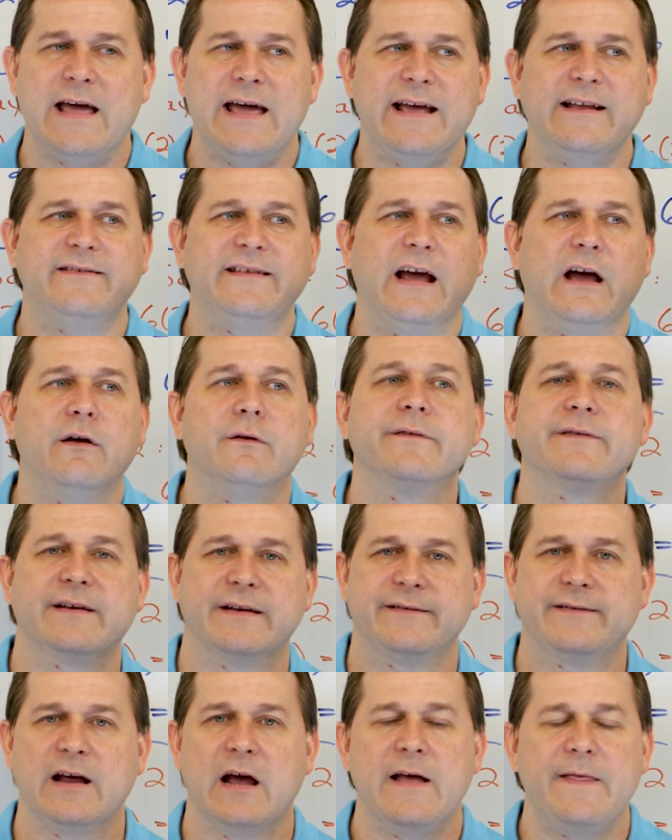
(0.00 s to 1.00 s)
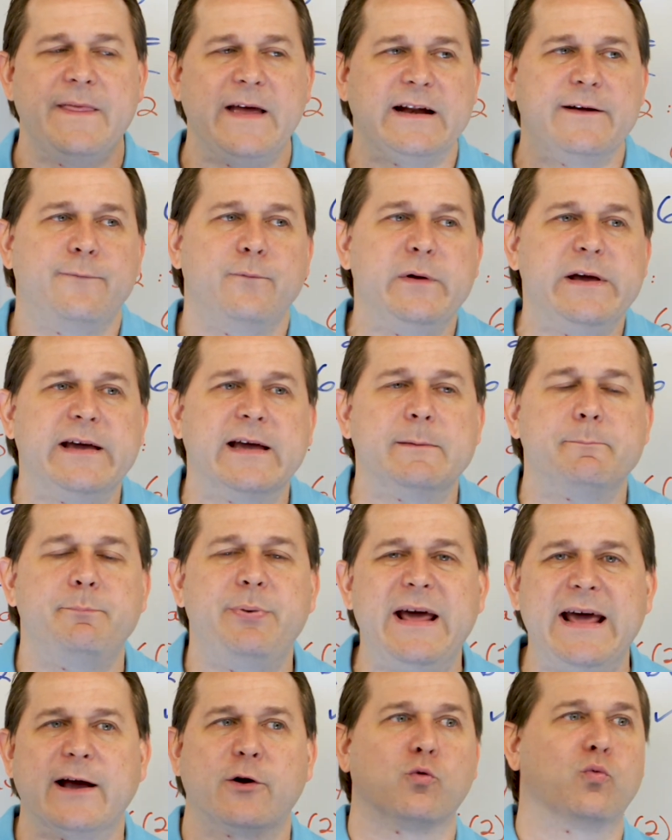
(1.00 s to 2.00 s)
It tells us that if we can
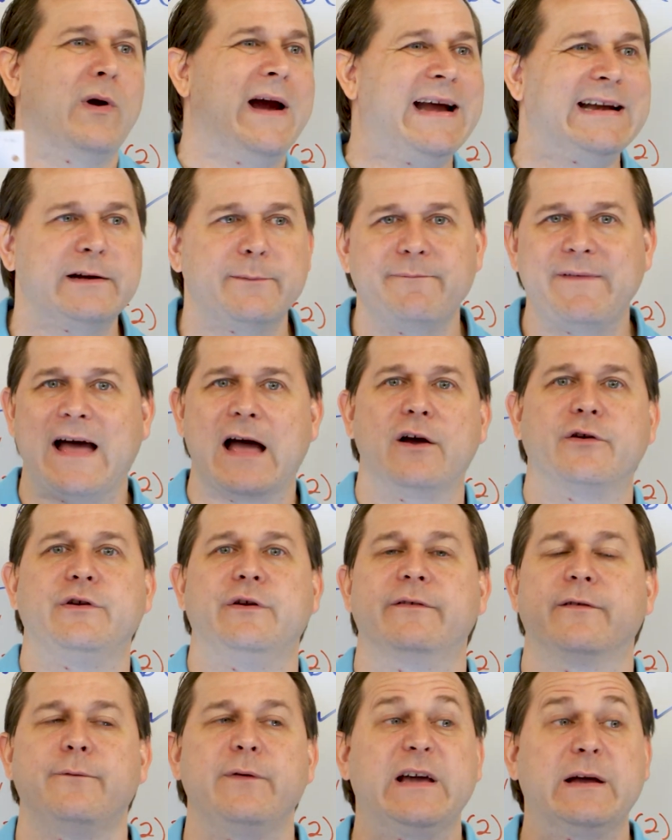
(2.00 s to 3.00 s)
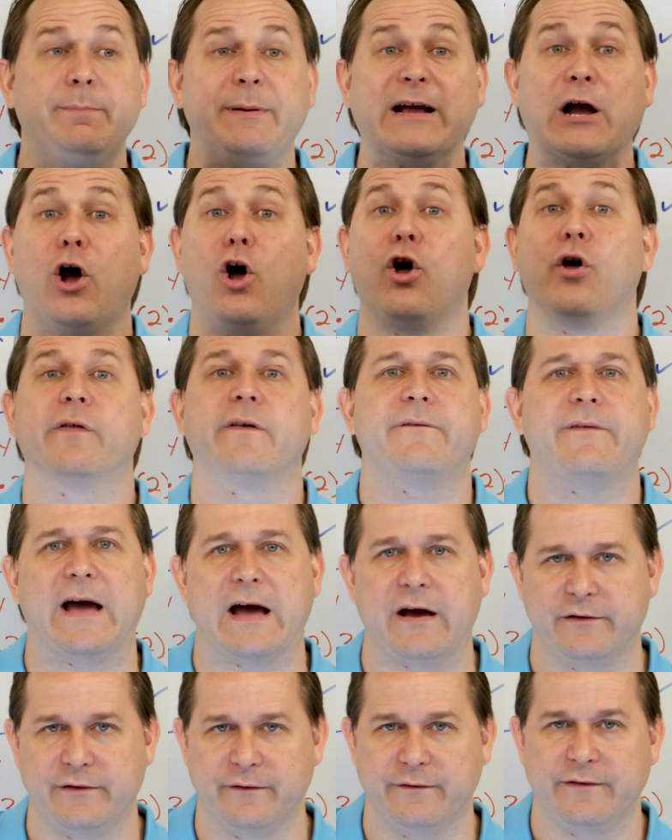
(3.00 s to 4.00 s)
pick random values, if we can pick all the
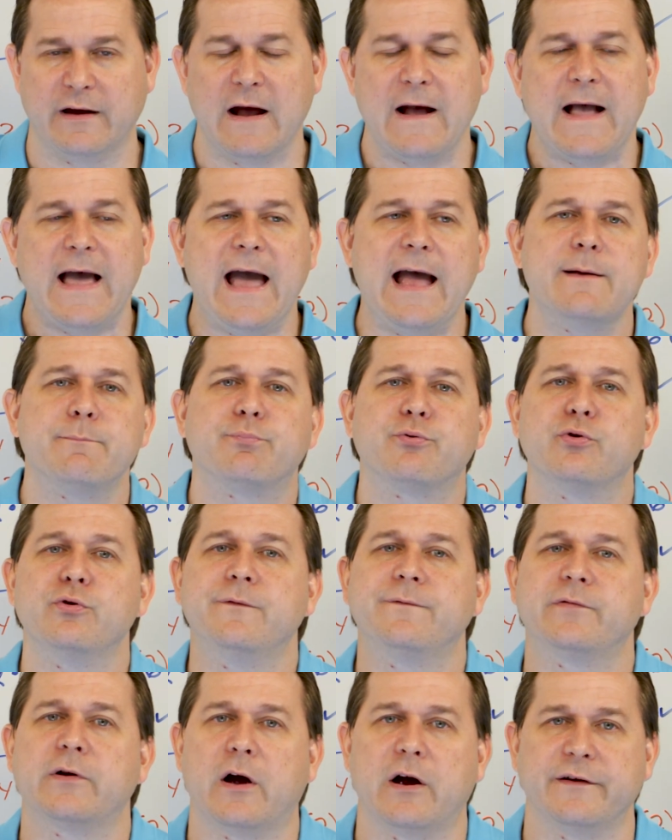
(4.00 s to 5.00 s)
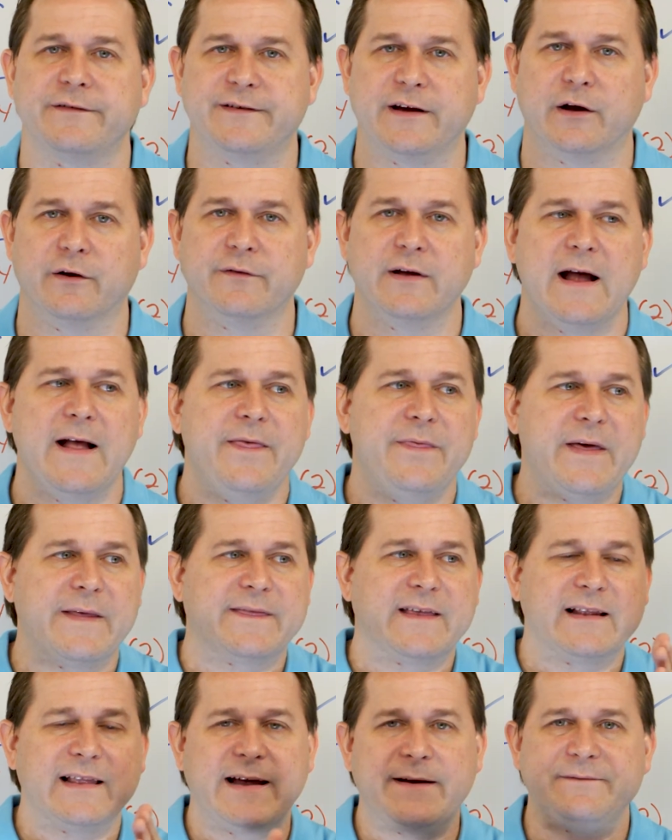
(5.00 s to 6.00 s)
values and prove to ourselves
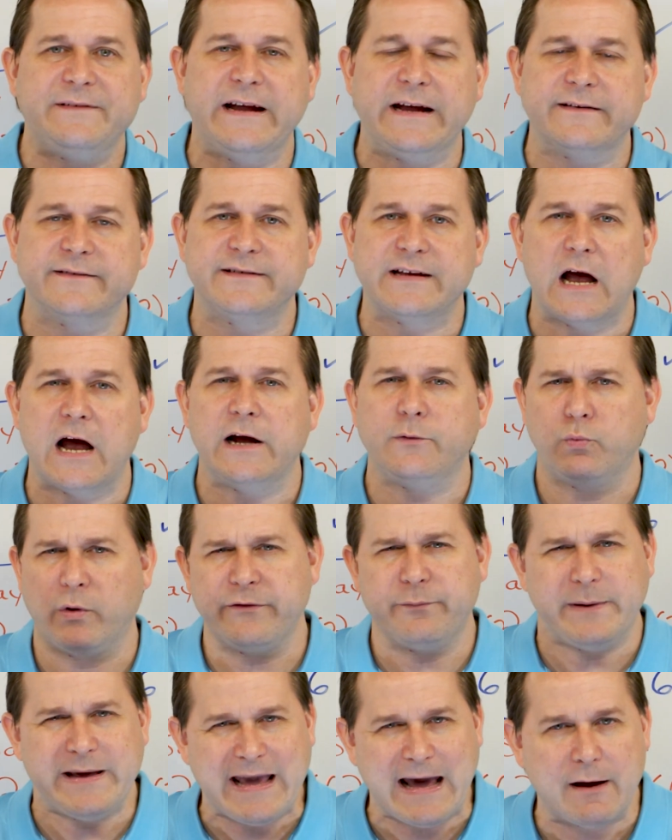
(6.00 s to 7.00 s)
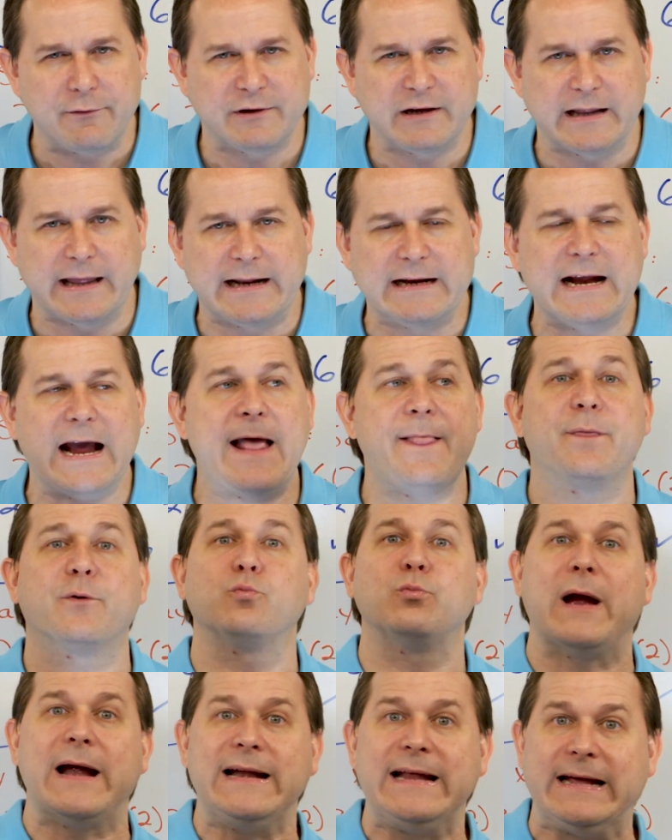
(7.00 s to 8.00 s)
that the left-hand side, once we calculate it, and the
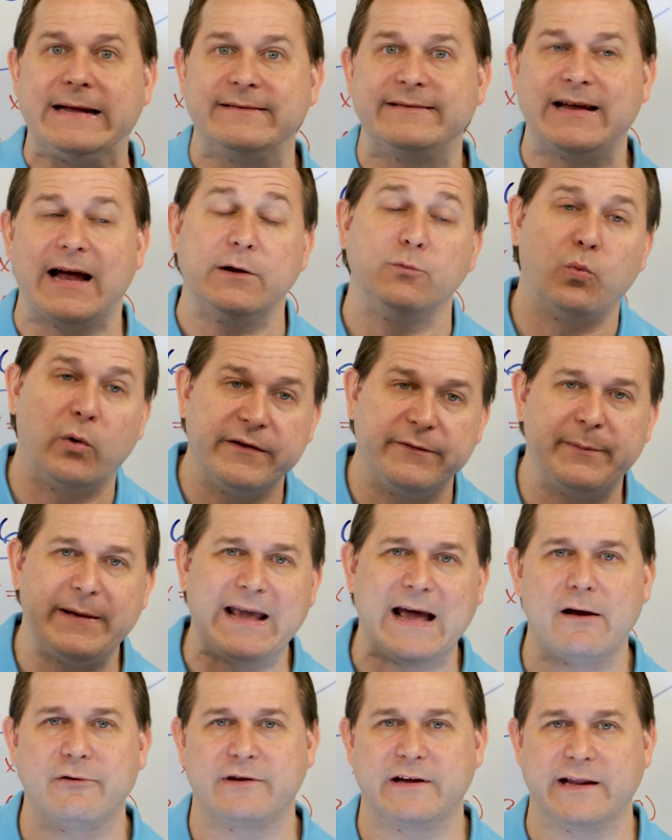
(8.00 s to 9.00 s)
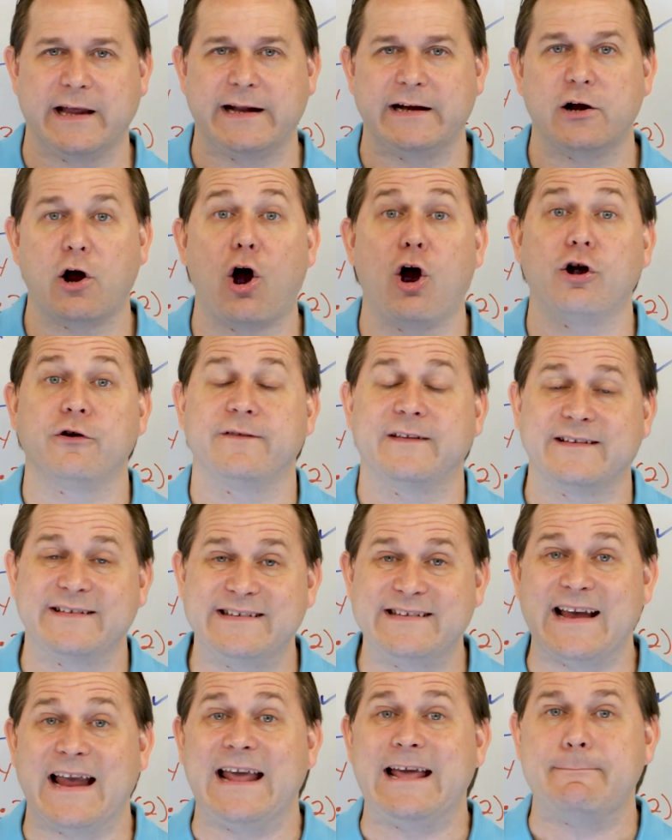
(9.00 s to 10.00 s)
right-hand side, once we calculate it, are the
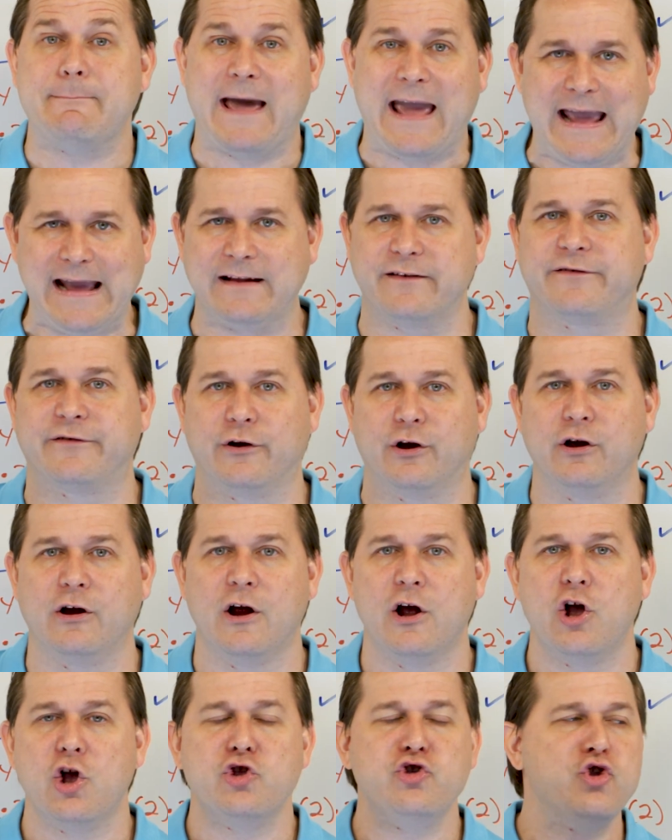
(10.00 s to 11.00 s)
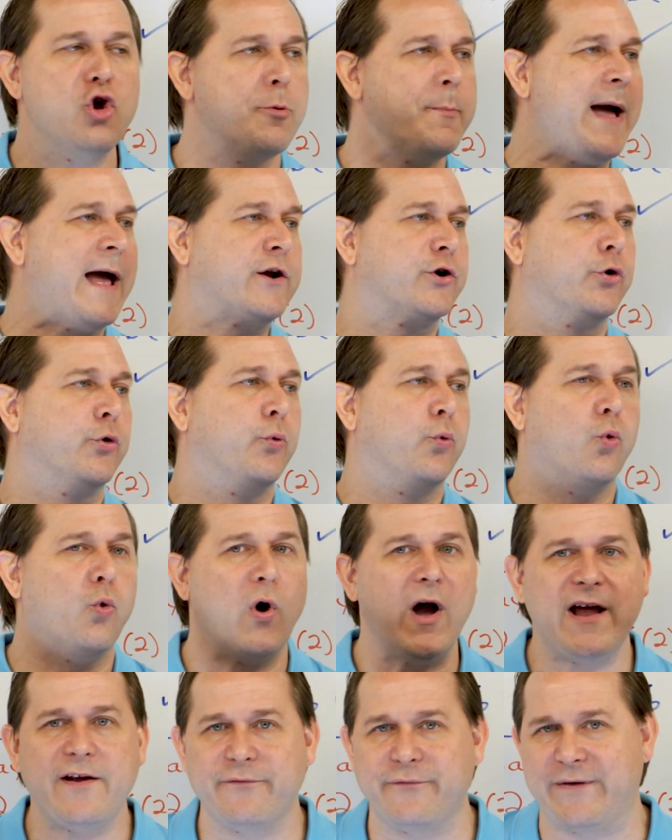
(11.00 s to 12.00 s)
same answer, no matter
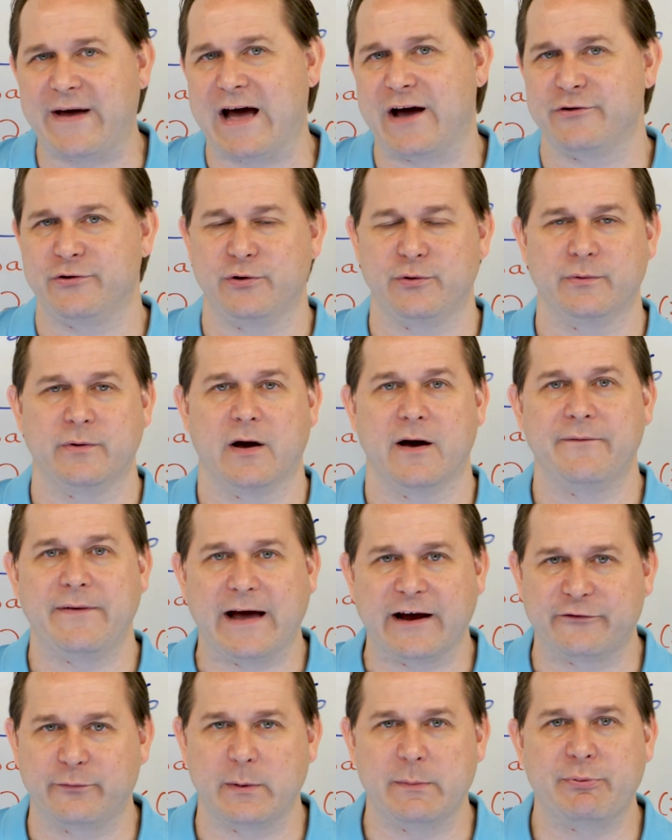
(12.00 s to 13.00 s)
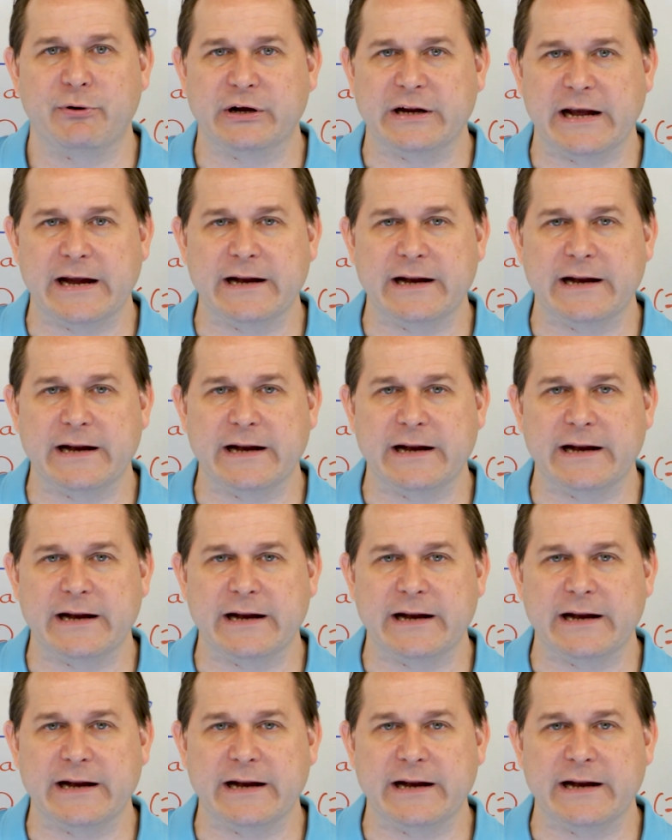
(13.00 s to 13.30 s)
what value of x we put